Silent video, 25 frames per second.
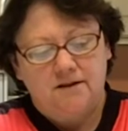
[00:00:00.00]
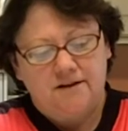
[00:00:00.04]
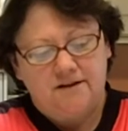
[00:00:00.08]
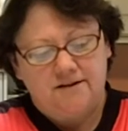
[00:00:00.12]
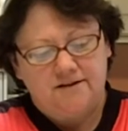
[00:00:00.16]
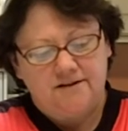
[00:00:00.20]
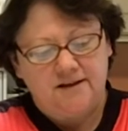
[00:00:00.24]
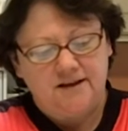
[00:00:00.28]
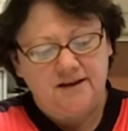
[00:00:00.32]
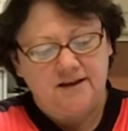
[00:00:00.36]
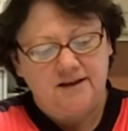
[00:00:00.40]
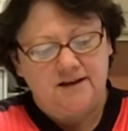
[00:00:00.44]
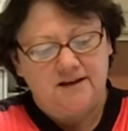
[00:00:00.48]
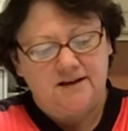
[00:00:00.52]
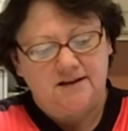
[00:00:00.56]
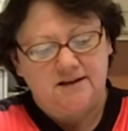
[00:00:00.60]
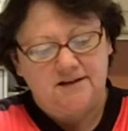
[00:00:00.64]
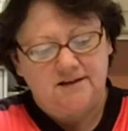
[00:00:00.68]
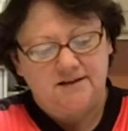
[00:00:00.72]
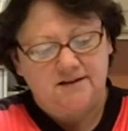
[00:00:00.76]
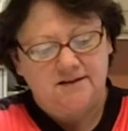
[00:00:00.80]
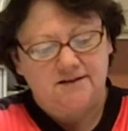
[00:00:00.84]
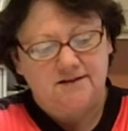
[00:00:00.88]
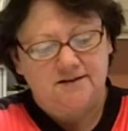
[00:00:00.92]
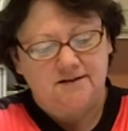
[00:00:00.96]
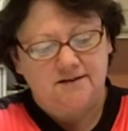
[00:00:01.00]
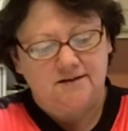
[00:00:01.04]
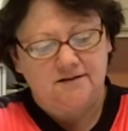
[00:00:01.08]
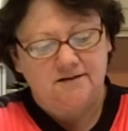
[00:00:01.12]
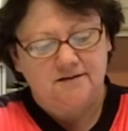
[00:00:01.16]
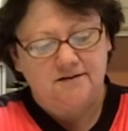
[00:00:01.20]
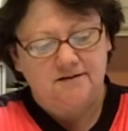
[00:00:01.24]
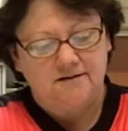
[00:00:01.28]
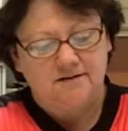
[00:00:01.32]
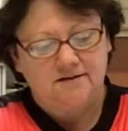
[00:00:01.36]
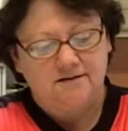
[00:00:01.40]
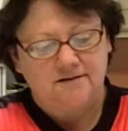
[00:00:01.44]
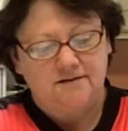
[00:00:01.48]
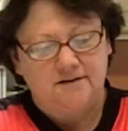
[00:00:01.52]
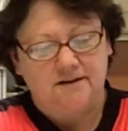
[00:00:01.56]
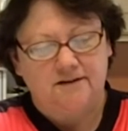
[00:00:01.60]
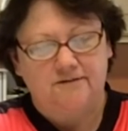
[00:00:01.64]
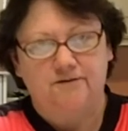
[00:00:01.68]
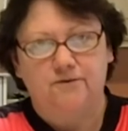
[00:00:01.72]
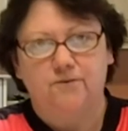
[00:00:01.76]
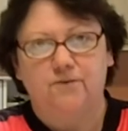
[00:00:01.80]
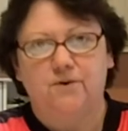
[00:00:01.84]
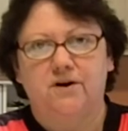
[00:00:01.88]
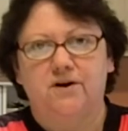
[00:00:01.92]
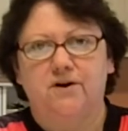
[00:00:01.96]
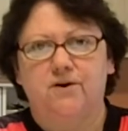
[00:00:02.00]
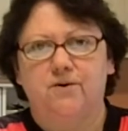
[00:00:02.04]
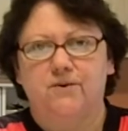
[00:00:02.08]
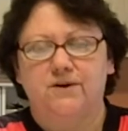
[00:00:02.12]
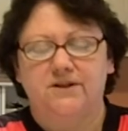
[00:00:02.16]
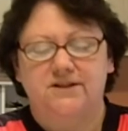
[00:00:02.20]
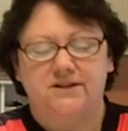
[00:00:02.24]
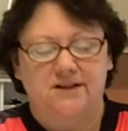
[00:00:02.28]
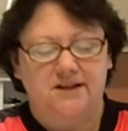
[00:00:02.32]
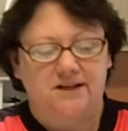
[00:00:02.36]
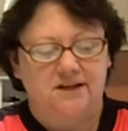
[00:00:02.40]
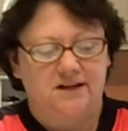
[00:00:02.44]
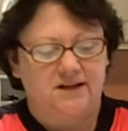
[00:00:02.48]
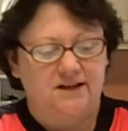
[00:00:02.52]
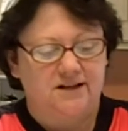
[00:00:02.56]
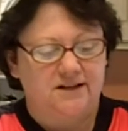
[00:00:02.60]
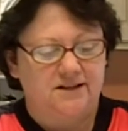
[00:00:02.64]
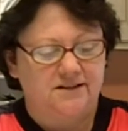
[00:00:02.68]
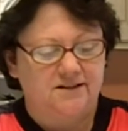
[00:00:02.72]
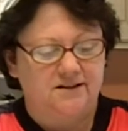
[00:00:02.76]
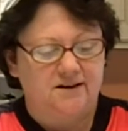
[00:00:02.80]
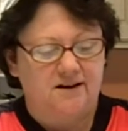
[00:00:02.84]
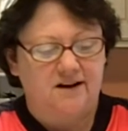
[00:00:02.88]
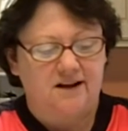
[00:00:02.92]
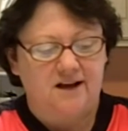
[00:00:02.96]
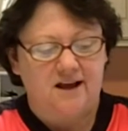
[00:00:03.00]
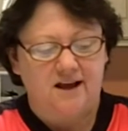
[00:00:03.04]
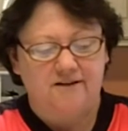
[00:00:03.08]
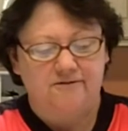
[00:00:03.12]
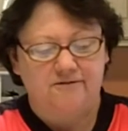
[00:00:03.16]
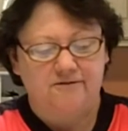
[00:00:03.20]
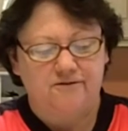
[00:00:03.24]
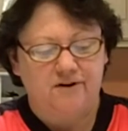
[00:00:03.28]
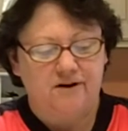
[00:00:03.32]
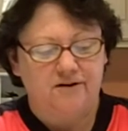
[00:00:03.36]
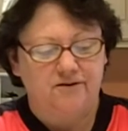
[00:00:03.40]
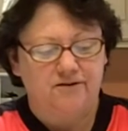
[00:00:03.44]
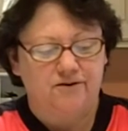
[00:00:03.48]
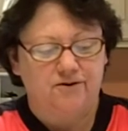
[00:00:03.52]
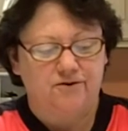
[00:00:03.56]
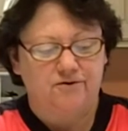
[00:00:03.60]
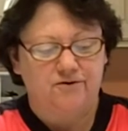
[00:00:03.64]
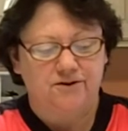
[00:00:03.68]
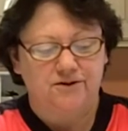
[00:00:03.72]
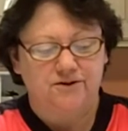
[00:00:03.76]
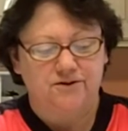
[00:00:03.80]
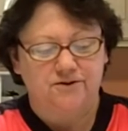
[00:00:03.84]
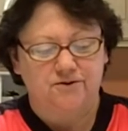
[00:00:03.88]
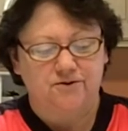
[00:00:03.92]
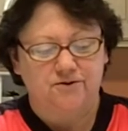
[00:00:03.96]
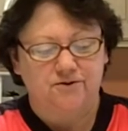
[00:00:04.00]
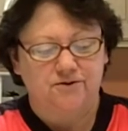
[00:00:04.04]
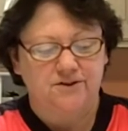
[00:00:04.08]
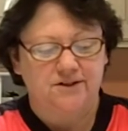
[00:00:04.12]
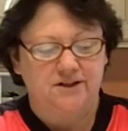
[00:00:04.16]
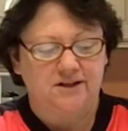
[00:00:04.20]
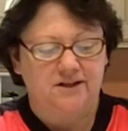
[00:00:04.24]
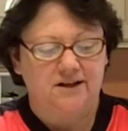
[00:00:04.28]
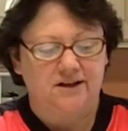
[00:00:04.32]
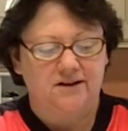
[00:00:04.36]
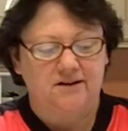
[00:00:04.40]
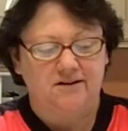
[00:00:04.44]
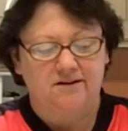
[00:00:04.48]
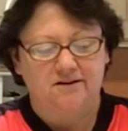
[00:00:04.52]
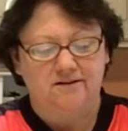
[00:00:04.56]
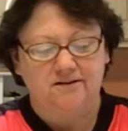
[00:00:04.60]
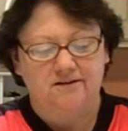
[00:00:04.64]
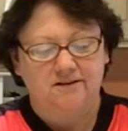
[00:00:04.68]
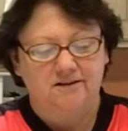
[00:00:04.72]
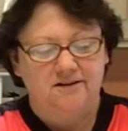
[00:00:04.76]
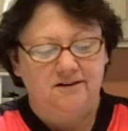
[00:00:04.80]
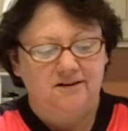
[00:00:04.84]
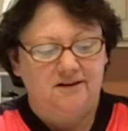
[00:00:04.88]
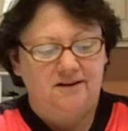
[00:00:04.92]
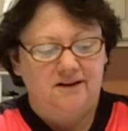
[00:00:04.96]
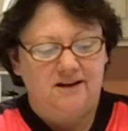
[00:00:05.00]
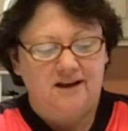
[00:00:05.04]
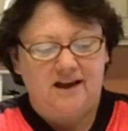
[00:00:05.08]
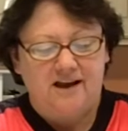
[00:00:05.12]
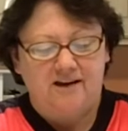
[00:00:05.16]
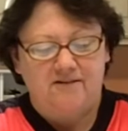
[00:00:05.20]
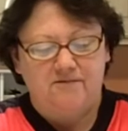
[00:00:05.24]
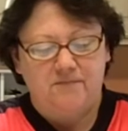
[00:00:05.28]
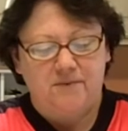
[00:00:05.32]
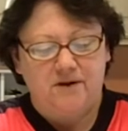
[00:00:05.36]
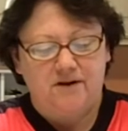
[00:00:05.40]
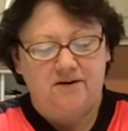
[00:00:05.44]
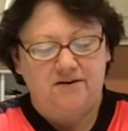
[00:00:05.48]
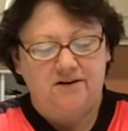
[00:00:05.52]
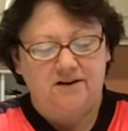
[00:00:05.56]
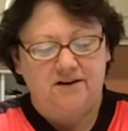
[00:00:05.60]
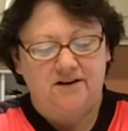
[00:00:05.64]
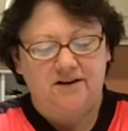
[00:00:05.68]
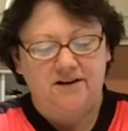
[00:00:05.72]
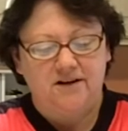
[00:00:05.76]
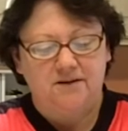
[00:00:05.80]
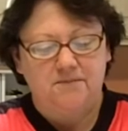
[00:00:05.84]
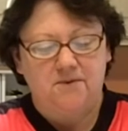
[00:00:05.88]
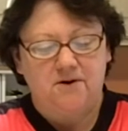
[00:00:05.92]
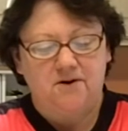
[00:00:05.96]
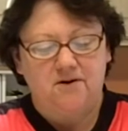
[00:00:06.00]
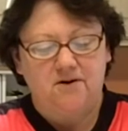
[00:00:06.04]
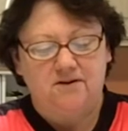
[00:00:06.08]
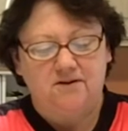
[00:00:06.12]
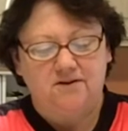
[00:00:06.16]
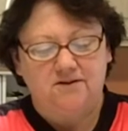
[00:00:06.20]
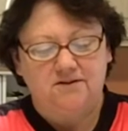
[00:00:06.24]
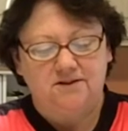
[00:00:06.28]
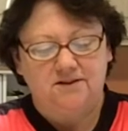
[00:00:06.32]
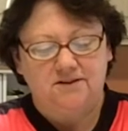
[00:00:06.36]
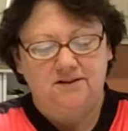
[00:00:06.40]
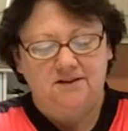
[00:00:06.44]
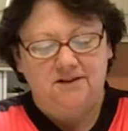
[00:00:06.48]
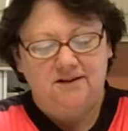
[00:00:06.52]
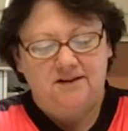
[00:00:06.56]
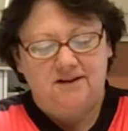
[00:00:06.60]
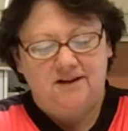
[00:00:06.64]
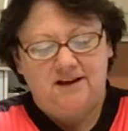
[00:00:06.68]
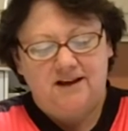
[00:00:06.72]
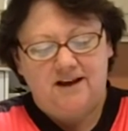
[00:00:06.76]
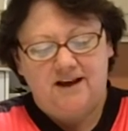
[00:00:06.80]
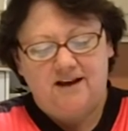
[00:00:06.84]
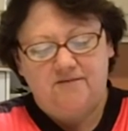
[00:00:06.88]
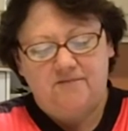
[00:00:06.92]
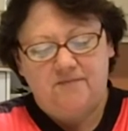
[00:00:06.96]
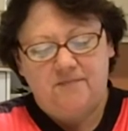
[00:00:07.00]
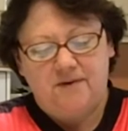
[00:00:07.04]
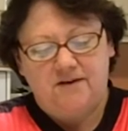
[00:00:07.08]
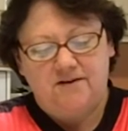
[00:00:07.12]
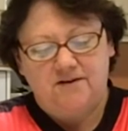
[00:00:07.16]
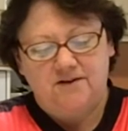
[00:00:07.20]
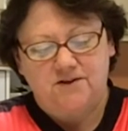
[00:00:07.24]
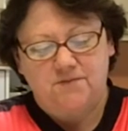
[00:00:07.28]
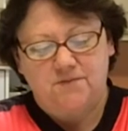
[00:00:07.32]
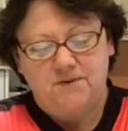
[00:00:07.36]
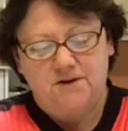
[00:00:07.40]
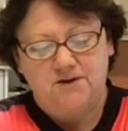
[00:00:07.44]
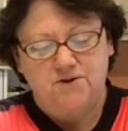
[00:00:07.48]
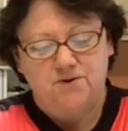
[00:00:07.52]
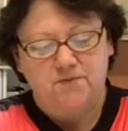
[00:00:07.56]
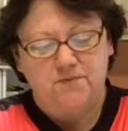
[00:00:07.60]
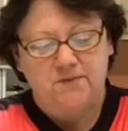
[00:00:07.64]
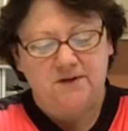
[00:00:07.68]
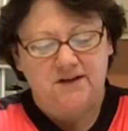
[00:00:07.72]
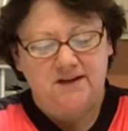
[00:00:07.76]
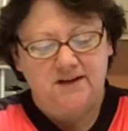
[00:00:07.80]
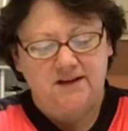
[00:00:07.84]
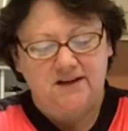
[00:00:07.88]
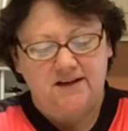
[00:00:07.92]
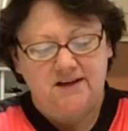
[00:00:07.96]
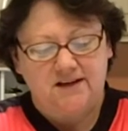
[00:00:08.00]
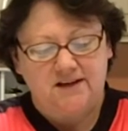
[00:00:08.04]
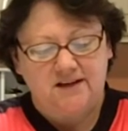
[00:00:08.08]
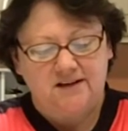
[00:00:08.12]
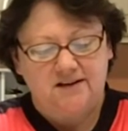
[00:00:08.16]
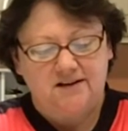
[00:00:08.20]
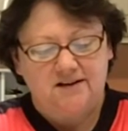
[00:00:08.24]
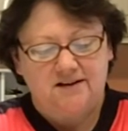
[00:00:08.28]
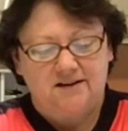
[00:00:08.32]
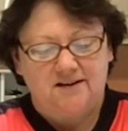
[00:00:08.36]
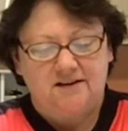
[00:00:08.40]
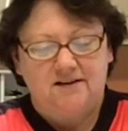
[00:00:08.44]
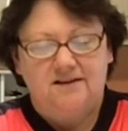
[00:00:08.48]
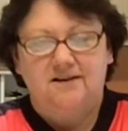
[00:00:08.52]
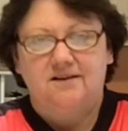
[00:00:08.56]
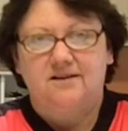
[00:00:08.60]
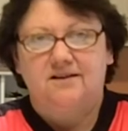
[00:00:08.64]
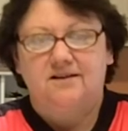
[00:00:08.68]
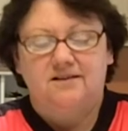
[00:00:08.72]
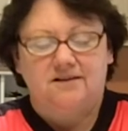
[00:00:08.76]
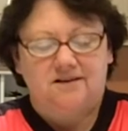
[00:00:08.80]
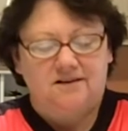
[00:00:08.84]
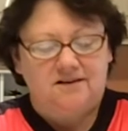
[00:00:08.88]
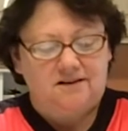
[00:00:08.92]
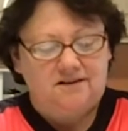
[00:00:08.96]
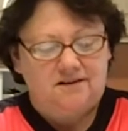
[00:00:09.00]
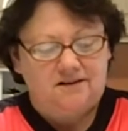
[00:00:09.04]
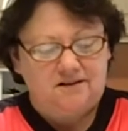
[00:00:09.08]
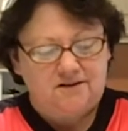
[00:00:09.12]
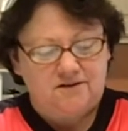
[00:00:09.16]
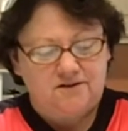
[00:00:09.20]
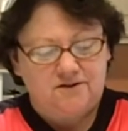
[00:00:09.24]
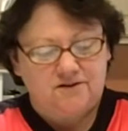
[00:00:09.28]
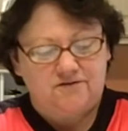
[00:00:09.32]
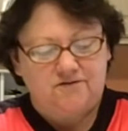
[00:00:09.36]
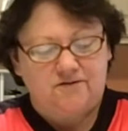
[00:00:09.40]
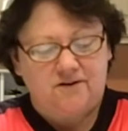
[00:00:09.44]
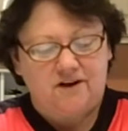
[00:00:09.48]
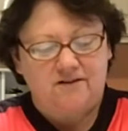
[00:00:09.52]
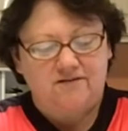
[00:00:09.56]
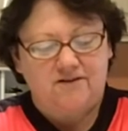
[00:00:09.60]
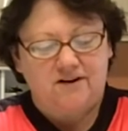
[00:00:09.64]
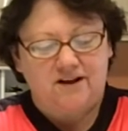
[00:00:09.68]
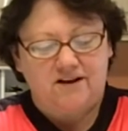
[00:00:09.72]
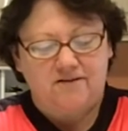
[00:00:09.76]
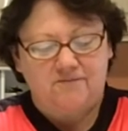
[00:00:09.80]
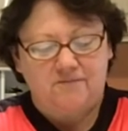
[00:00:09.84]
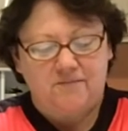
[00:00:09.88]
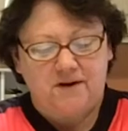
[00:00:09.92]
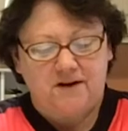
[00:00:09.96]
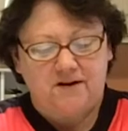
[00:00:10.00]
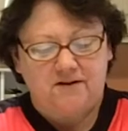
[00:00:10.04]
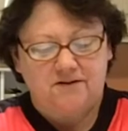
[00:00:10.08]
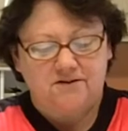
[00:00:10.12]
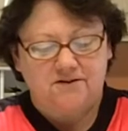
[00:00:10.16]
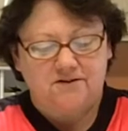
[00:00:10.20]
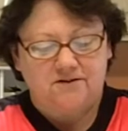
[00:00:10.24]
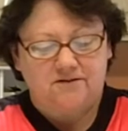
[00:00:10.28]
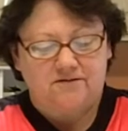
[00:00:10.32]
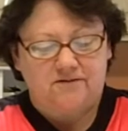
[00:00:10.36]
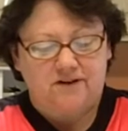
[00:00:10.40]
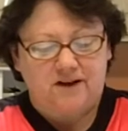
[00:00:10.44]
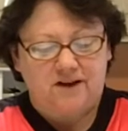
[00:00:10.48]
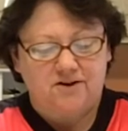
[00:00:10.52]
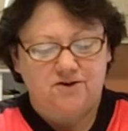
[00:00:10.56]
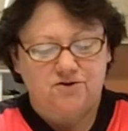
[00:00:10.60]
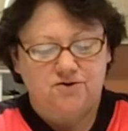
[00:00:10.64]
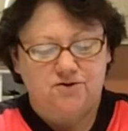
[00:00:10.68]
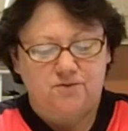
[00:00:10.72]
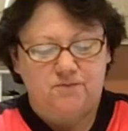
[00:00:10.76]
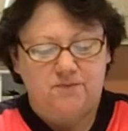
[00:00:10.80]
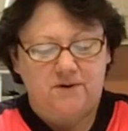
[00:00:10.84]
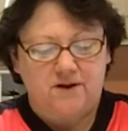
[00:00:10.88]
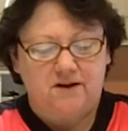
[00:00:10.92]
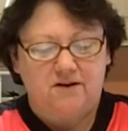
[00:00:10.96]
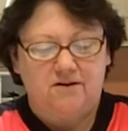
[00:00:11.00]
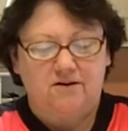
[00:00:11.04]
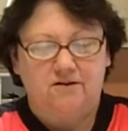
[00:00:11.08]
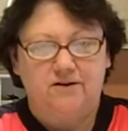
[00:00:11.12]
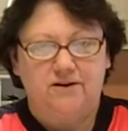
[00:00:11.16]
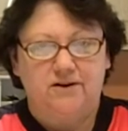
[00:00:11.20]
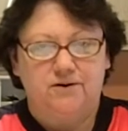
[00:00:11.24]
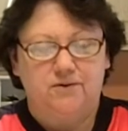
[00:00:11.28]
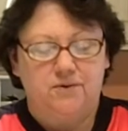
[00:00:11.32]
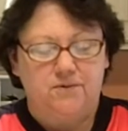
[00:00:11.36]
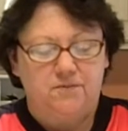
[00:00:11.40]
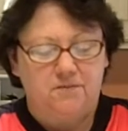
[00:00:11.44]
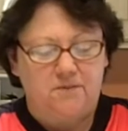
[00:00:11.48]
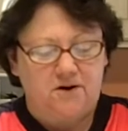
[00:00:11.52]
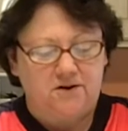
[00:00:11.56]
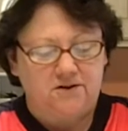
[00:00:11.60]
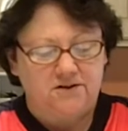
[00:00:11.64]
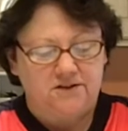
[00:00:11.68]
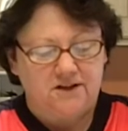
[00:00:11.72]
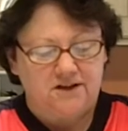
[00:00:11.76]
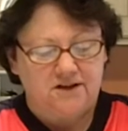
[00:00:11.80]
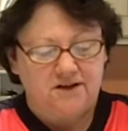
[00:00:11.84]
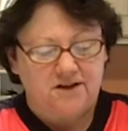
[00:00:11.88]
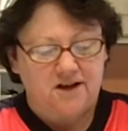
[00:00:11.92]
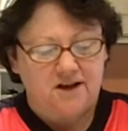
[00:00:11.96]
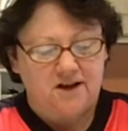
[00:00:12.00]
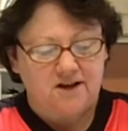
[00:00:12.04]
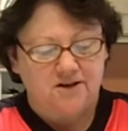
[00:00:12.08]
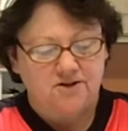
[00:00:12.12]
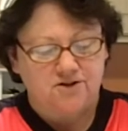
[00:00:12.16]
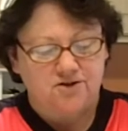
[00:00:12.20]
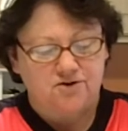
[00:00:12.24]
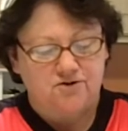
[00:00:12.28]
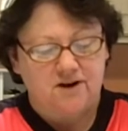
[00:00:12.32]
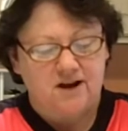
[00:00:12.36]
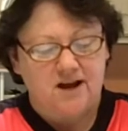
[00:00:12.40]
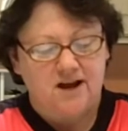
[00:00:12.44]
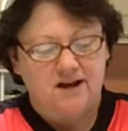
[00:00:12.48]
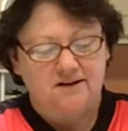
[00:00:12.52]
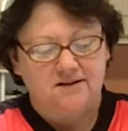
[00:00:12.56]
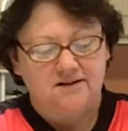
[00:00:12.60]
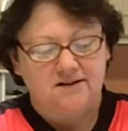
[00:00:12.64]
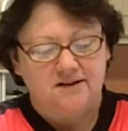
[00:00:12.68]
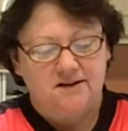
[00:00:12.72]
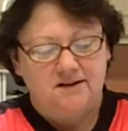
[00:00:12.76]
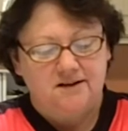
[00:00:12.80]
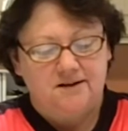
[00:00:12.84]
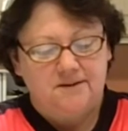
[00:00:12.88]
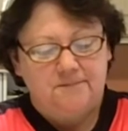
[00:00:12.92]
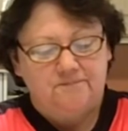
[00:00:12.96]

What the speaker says: the thing is, if you want to know what's in it, it's got a half ground of crystal 10L, half pound of honey malt, half pound of special B. Then I used 5.5 pounds of extra pale liquid malt extract,